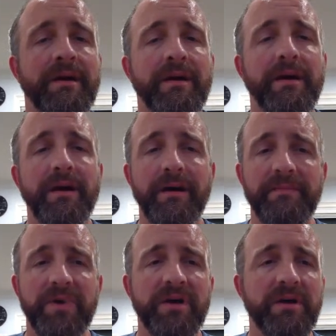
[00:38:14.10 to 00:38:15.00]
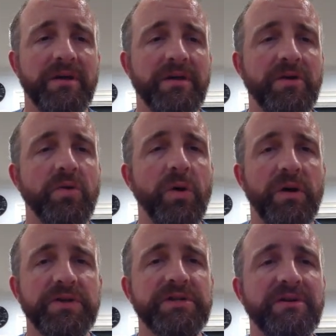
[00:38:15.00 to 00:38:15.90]

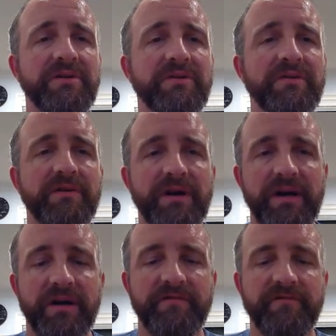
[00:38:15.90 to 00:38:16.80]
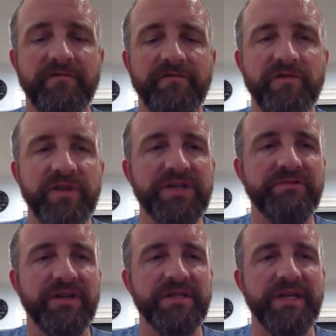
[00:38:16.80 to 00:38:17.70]
Cool. So for this,
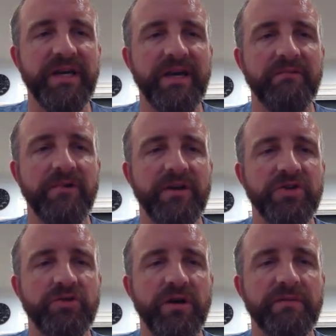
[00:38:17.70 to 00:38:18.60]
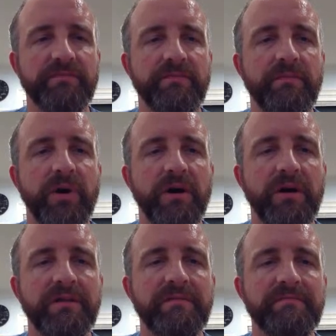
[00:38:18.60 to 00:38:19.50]
we're gonna draw the
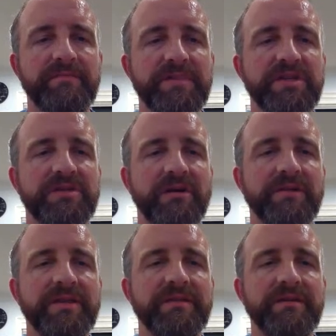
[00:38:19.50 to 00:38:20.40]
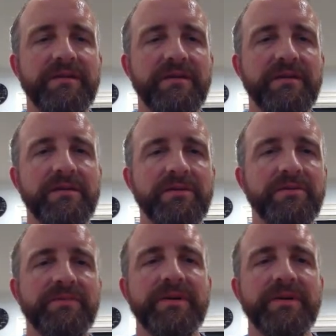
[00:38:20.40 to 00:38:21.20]
ball to start with in our loop.